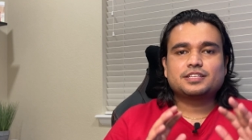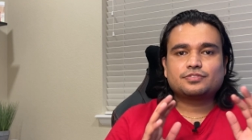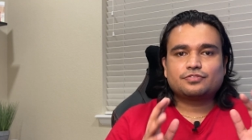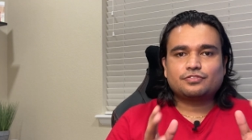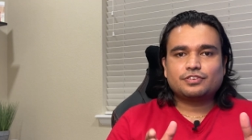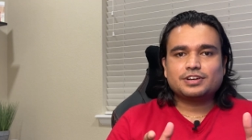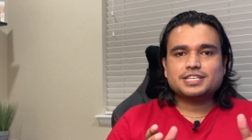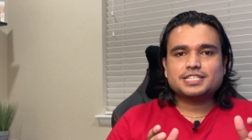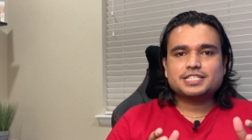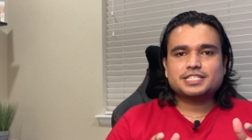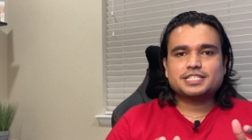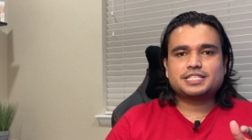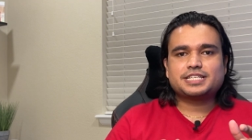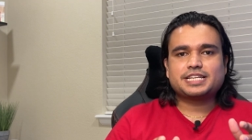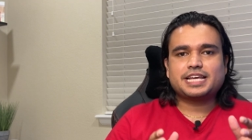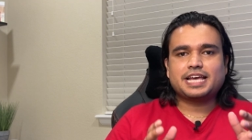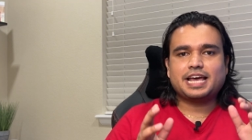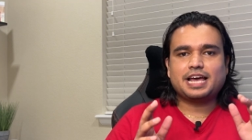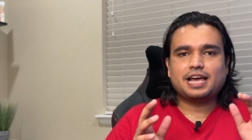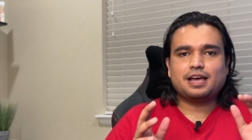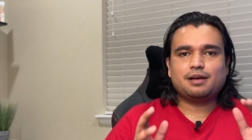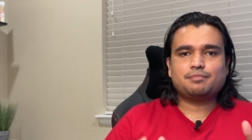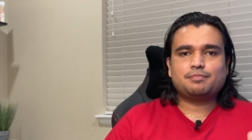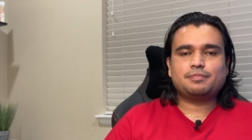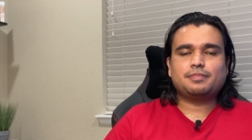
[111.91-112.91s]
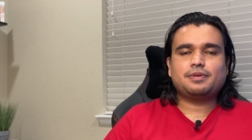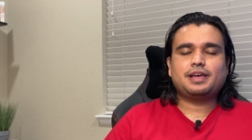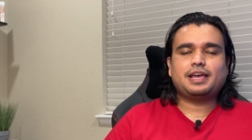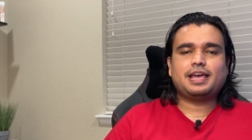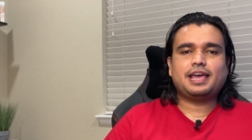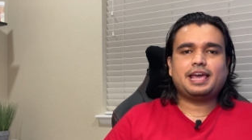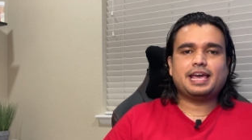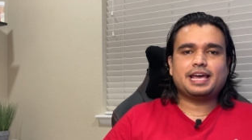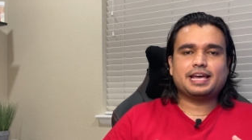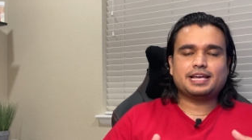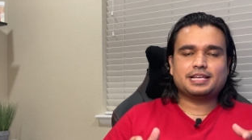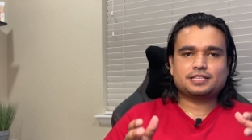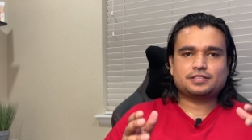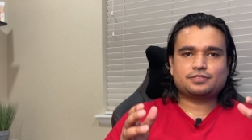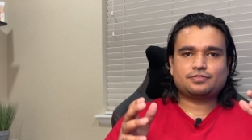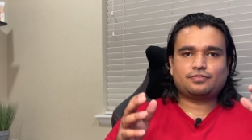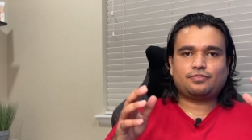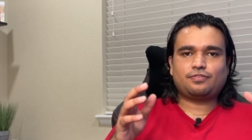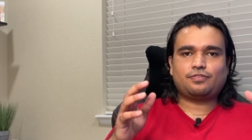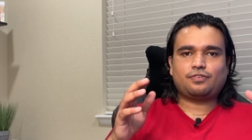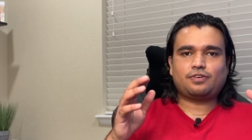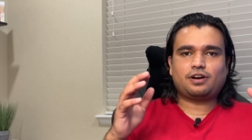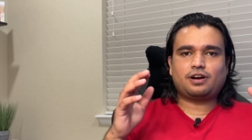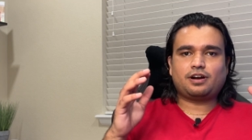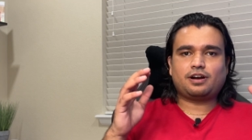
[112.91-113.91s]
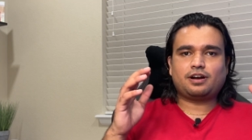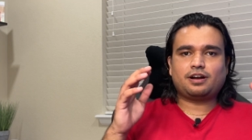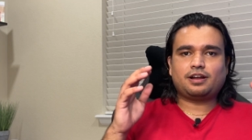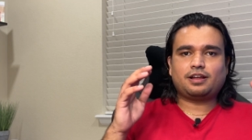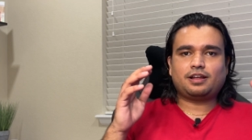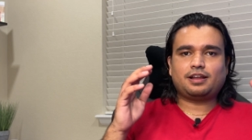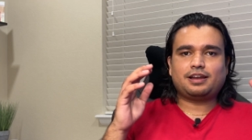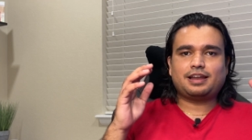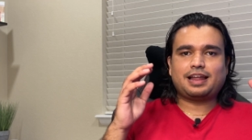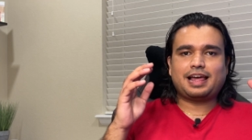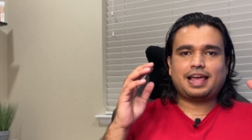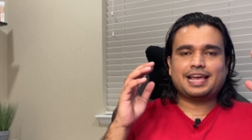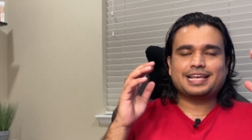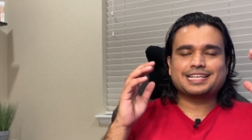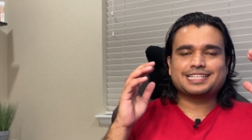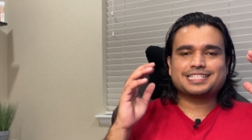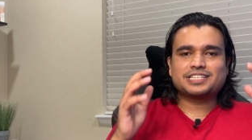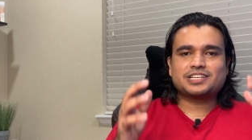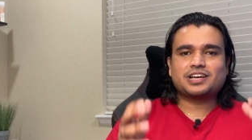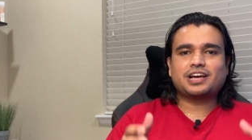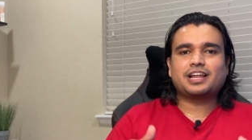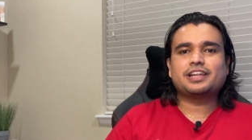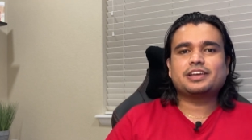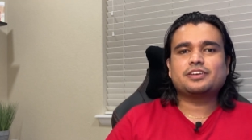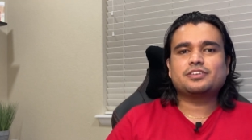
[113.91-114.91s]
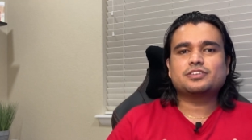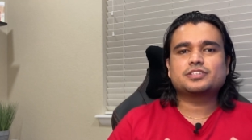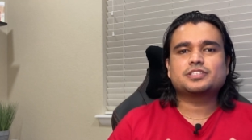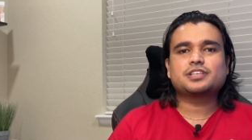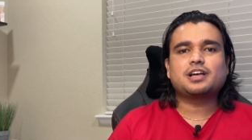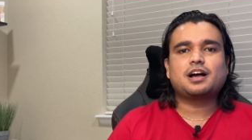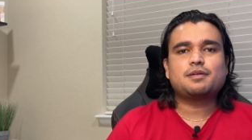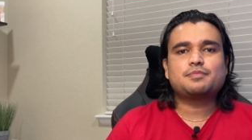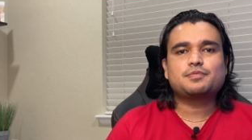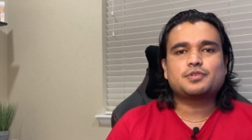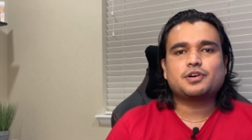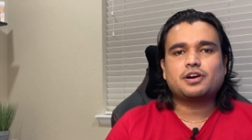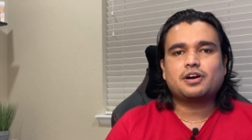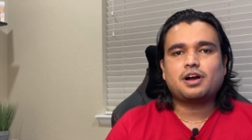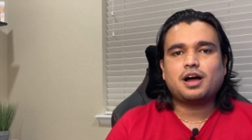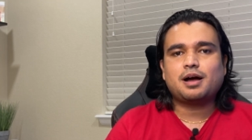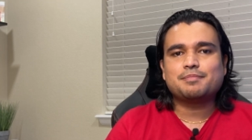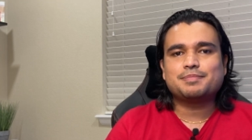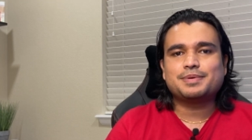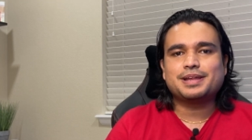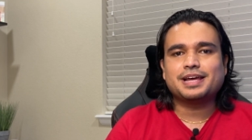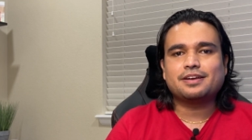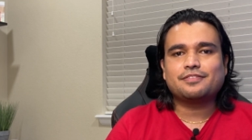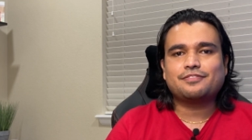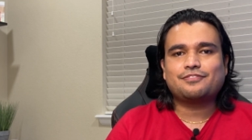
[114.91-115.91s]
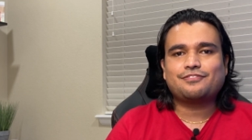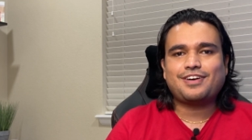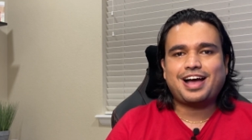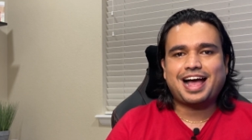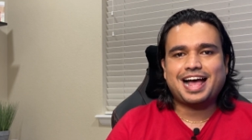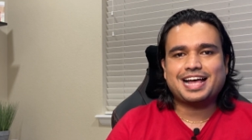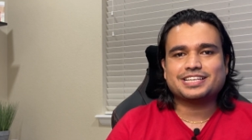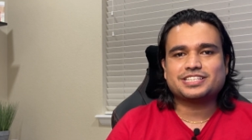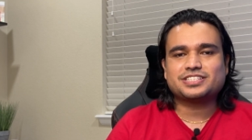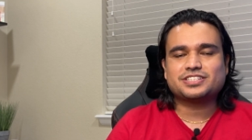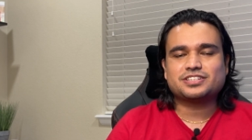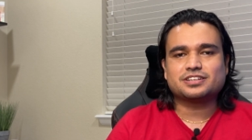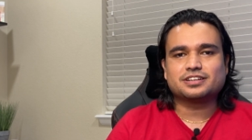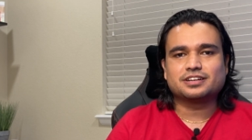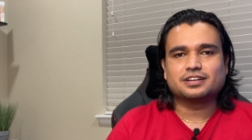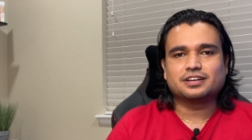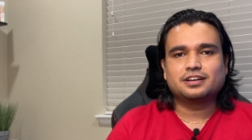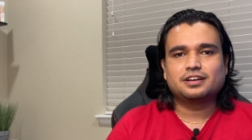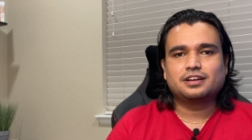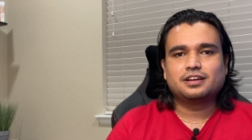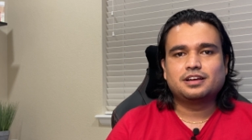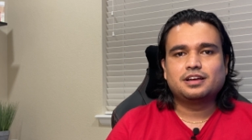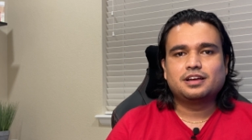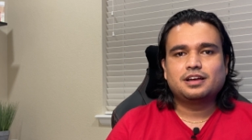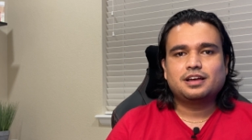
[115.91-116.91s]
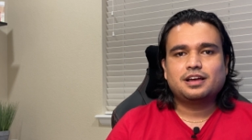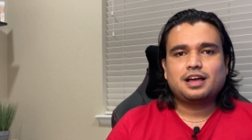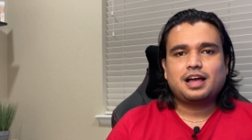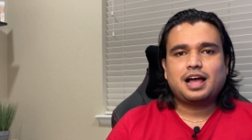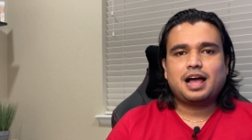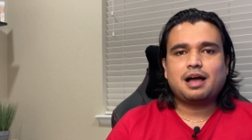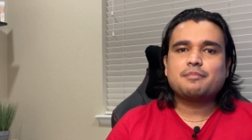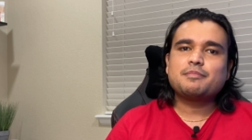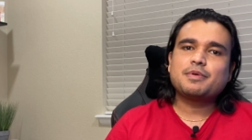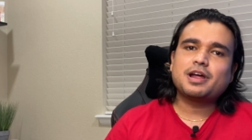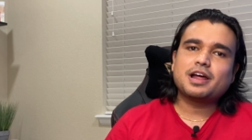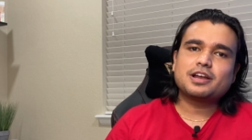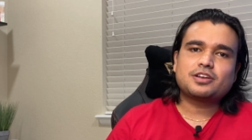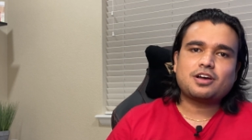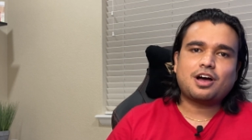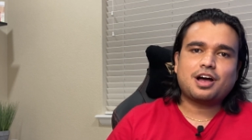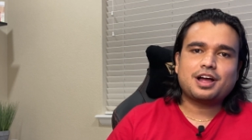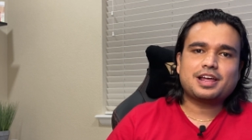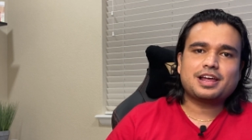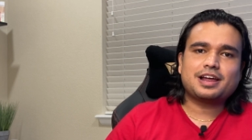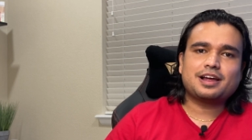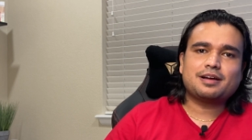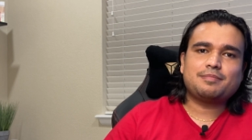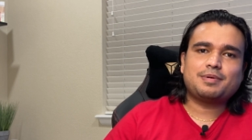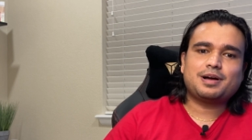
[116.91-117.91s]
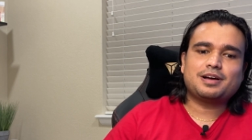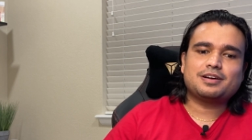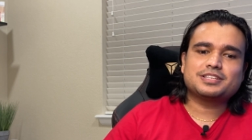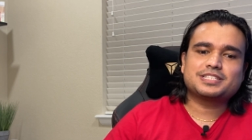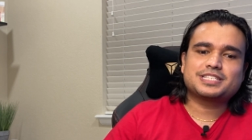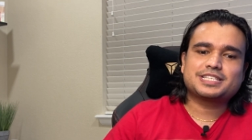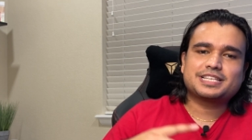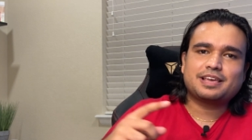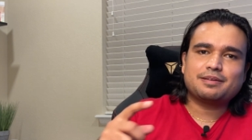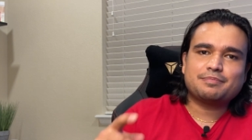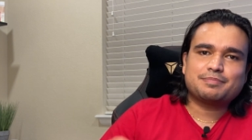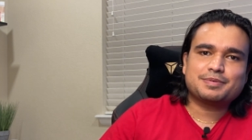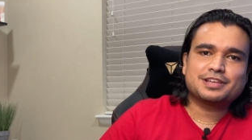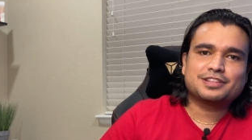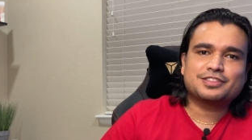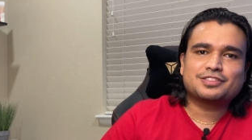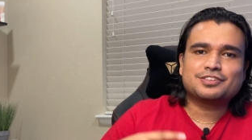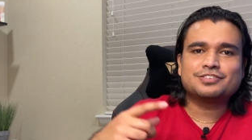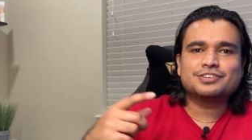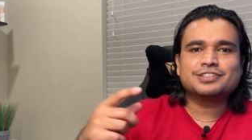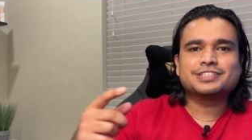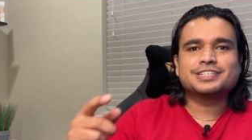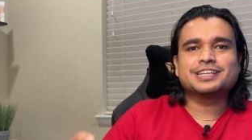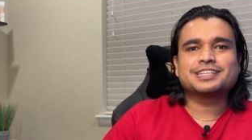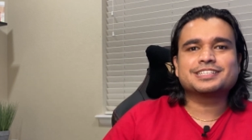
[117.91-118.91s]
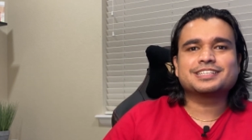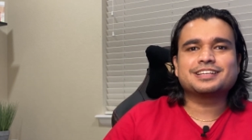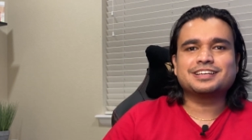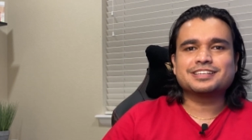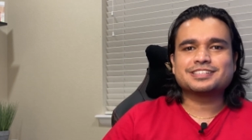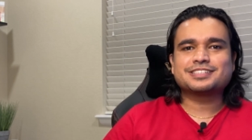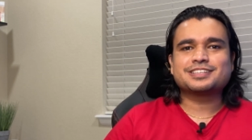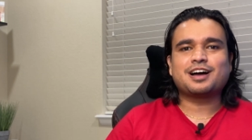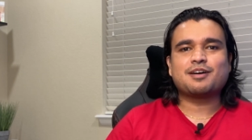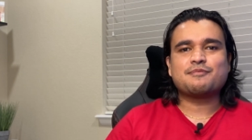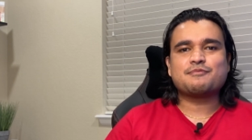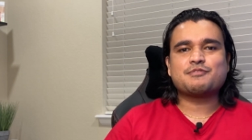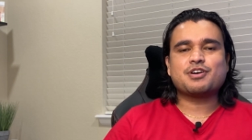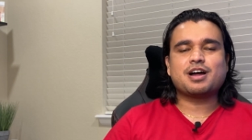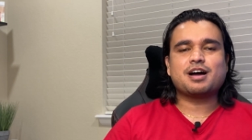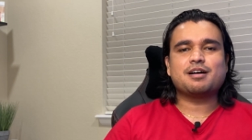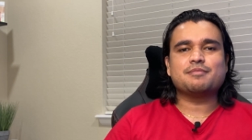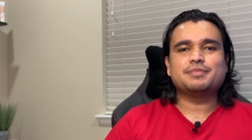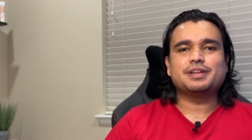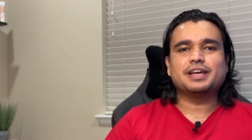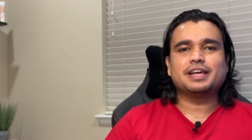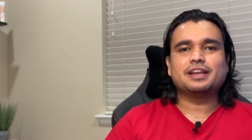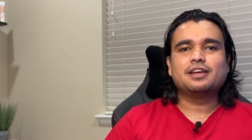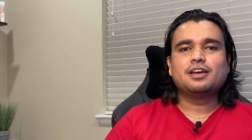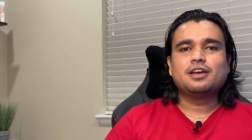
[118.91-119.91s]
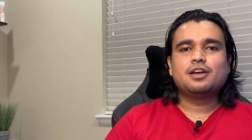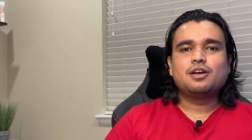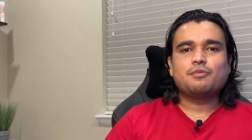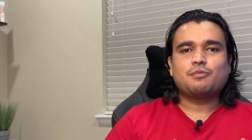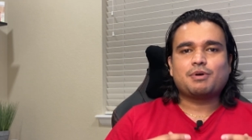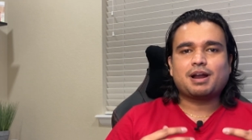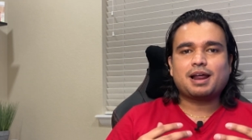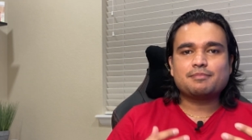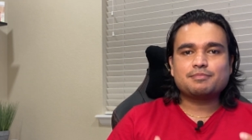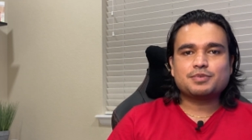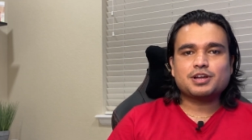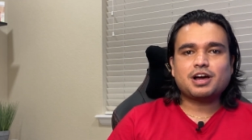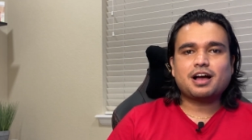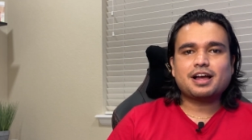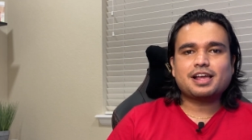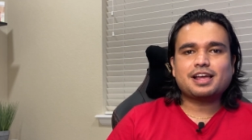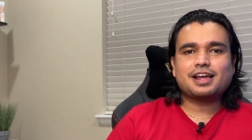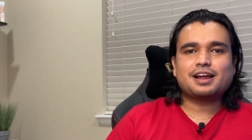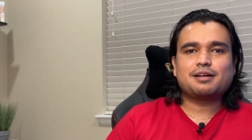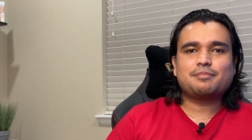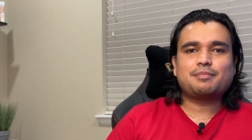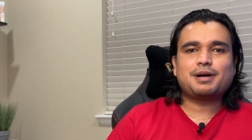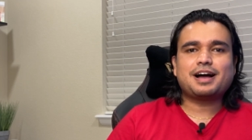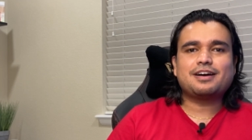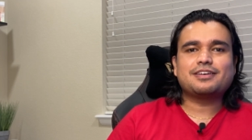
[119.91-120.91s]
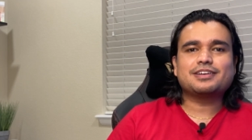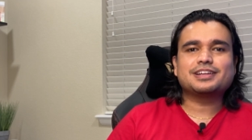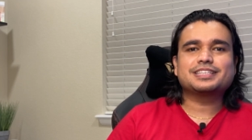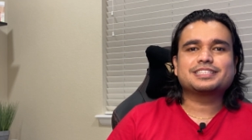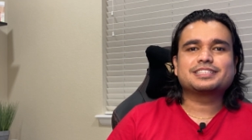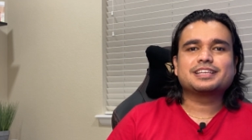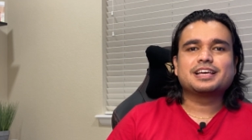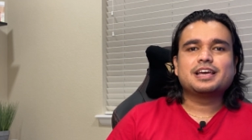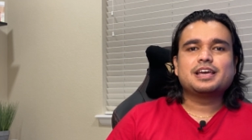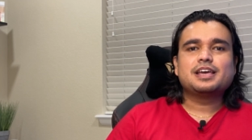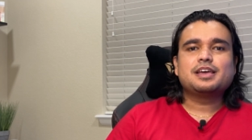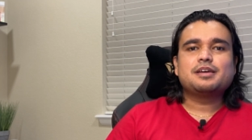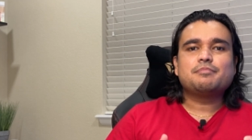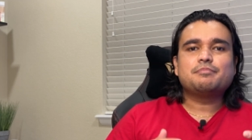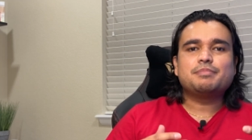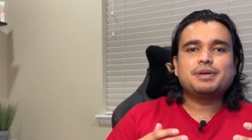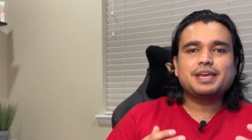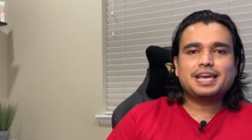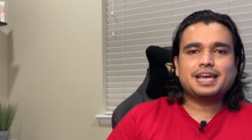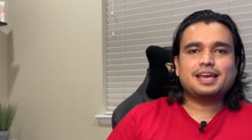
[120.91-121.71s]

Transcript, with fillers: first tip is for installing your software update faster. I'm not talking about skipping through Tesla software update. What I'm talking about is being